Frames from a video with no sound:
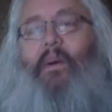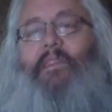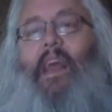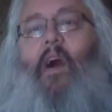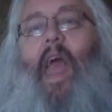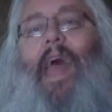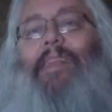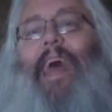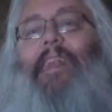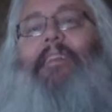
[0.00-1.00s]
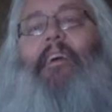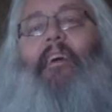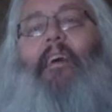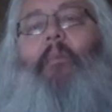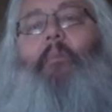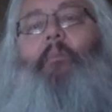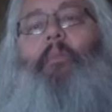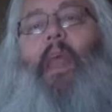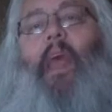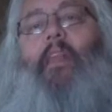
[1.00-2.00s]
Now, at that time,
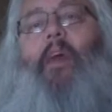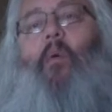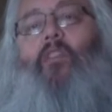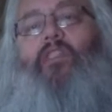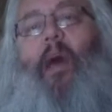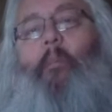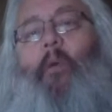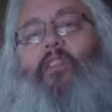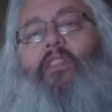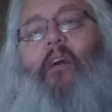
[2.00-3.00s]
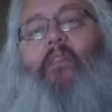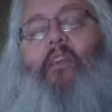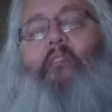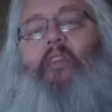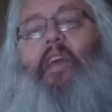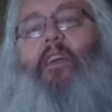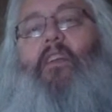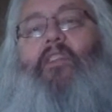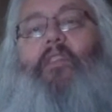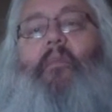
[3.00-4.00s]
there were shepherds out in the
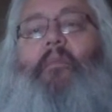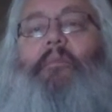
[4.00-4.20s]
fields.